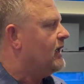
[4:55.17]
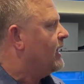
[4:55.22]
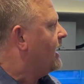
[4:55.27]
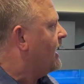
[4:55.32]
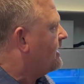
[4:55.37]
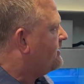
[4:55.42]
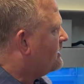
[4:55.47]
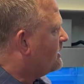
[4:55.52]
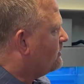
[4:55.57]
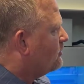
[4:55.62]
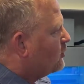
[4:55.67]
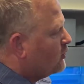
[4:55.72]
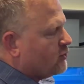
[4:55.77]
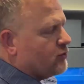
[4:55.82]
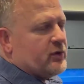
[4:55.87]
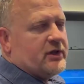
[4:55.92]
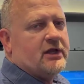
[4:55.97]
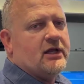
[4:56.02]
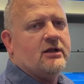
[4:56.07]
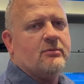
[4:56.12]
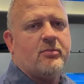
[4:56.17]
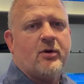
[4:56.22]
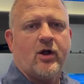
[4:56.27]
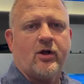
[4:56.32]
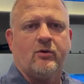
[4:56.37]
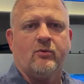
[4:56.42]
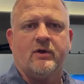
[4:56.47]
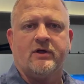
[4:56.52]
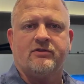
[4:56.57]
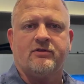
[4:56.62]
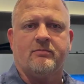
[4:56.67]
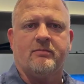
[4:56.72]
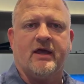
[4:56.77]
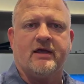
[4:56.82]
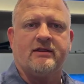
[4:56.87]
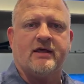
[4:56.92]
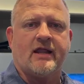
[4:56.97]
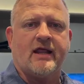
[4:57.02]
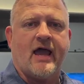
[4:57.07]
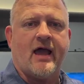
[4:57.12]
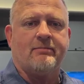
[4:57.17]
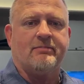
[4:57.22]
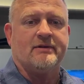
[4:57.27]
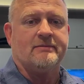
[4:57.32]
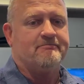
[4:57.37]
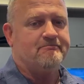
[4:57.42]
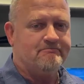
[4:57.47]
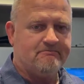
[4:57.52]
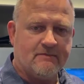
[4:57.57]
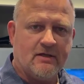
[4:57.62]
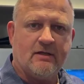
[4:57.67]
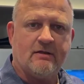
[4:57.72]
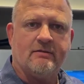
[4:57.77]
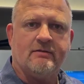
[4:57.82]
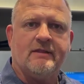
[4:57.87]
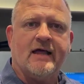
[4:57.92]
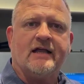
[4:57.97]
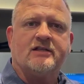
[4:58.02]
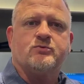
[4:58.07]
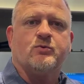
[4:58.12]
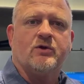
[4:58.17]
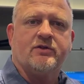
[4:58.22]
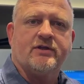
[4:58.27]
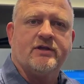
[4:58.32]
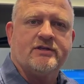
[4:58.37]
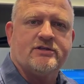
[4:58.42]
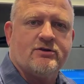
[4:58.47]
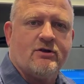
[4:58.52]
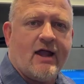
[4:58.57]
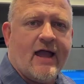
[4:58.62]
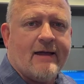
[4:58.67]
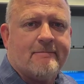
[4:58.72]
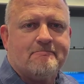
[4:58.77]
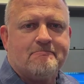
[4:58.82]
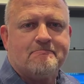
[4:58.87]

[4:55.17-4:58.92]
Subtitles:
and then who do we need to partner with to make that happen. That's where things are at.